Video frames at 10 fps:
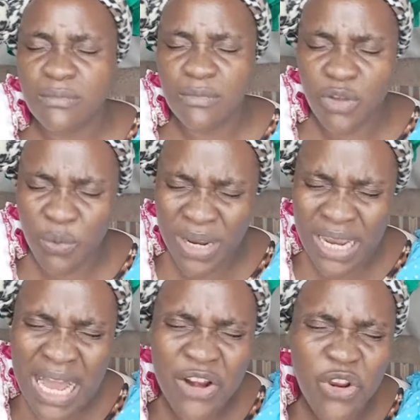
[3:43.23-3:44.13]
you will
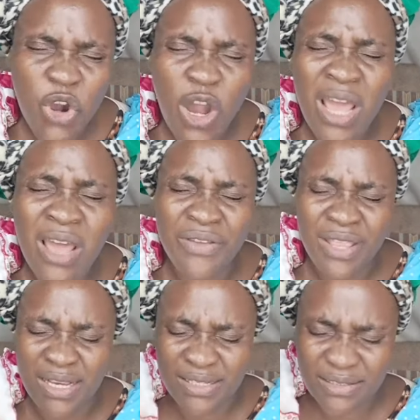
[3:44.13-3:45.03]
carry your
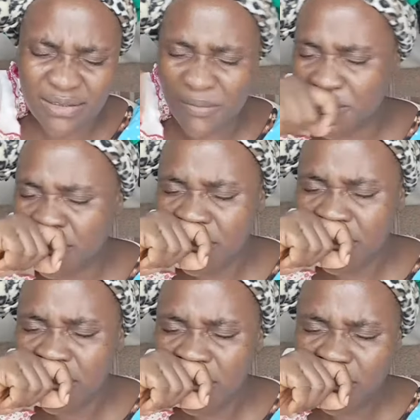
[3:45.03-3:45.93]
evidence.
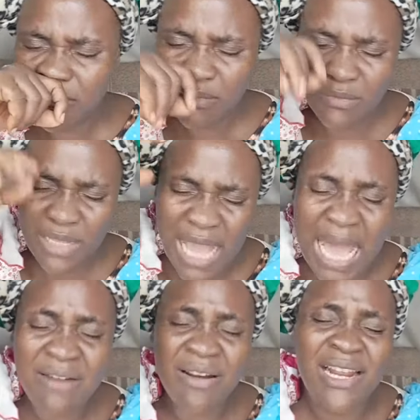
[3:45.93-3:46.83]
I
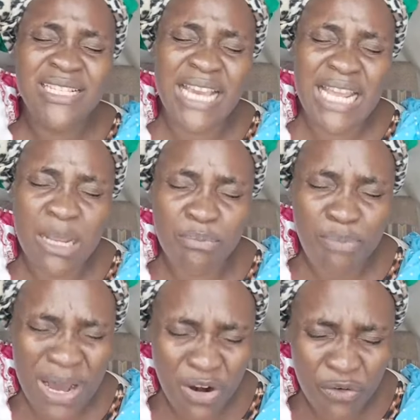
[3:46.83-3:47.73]
release the healing power
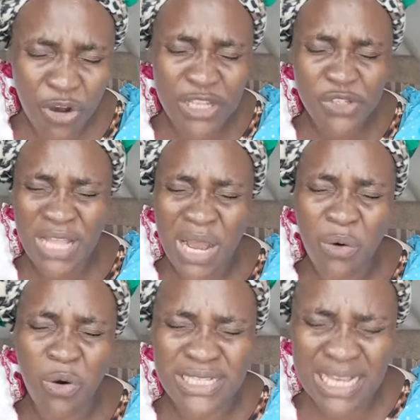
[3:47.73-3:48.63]
of God into that water.